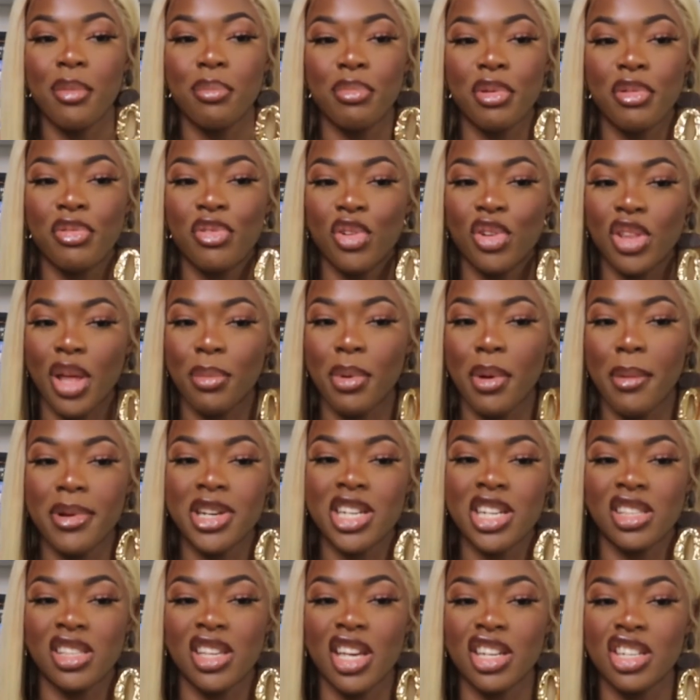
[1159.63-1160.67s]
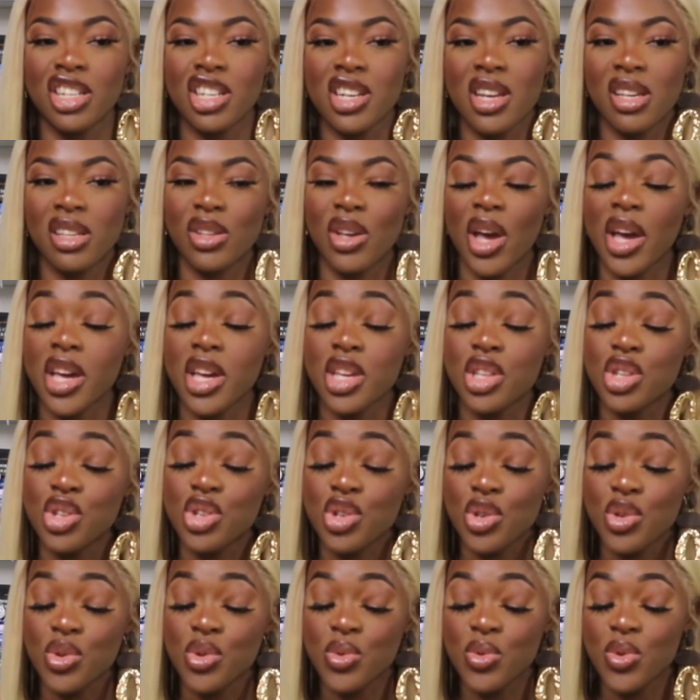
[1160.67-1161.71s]
before that publishes next year, so I can
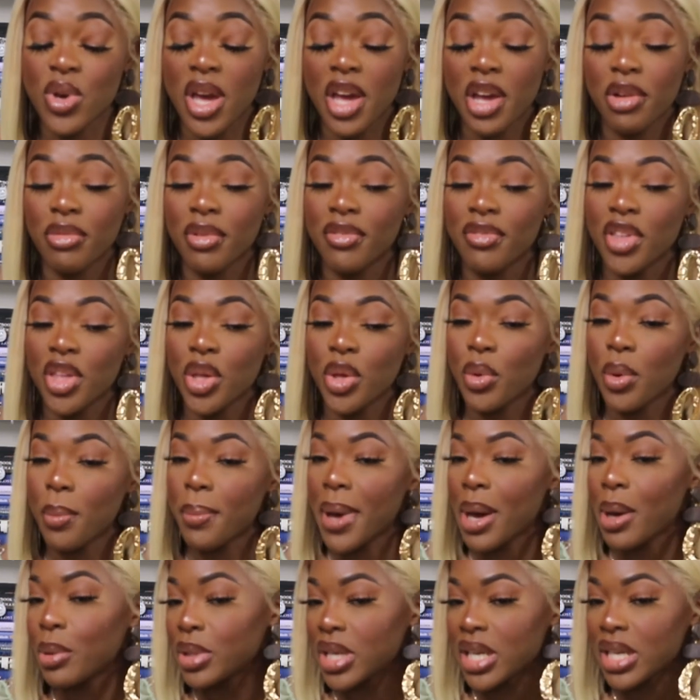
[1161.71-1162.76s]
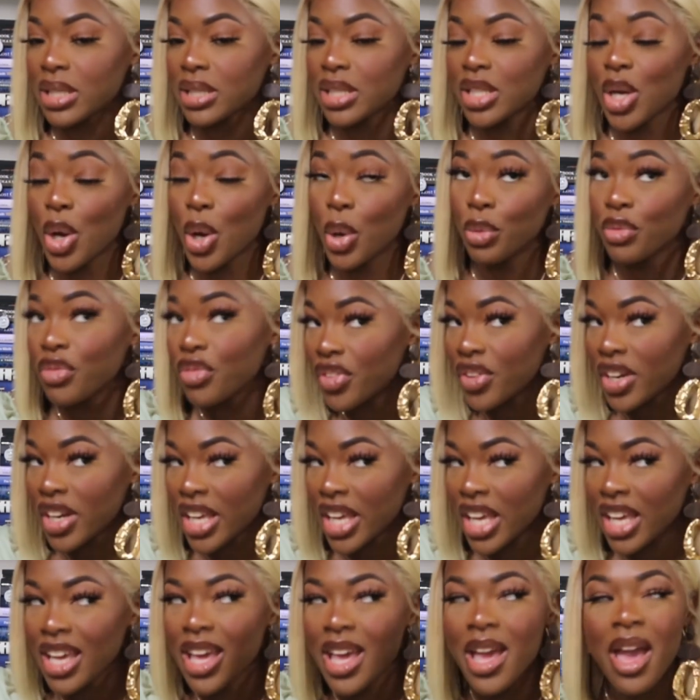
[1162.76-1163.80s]
do a review about it,
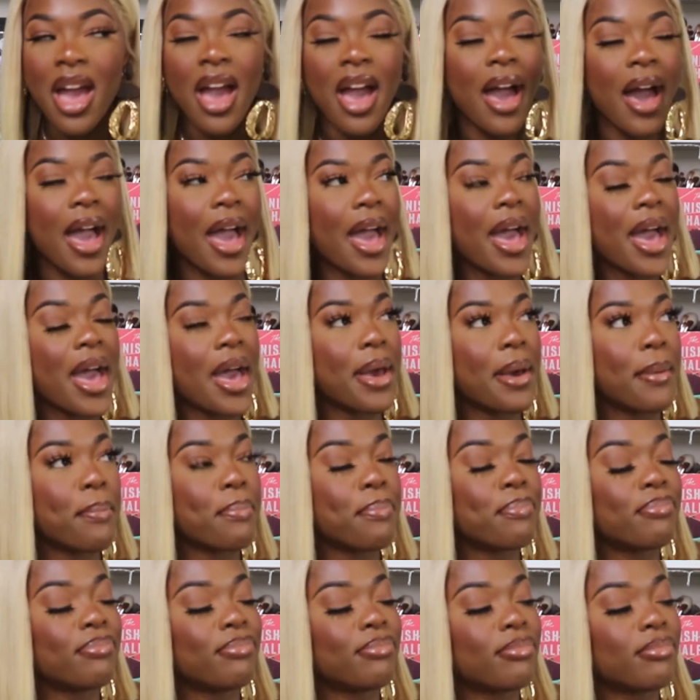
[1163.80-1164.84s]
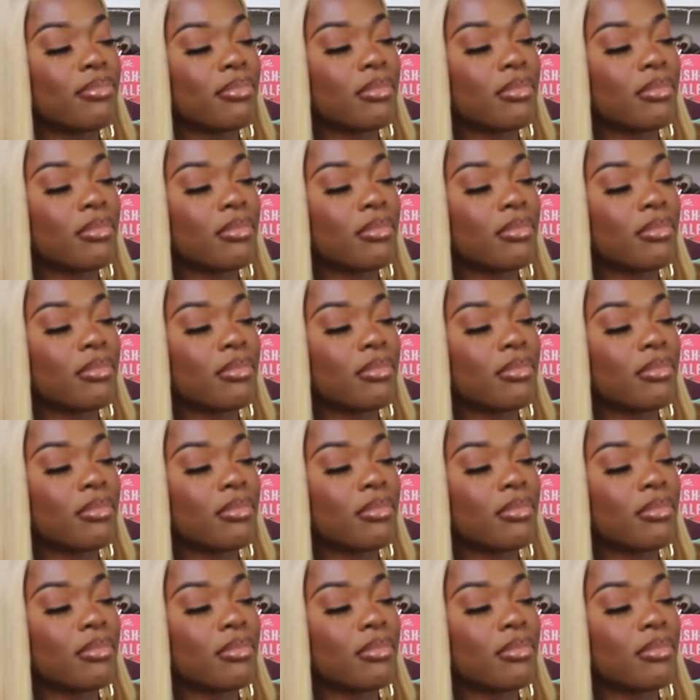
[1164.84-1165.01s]
hopefully. And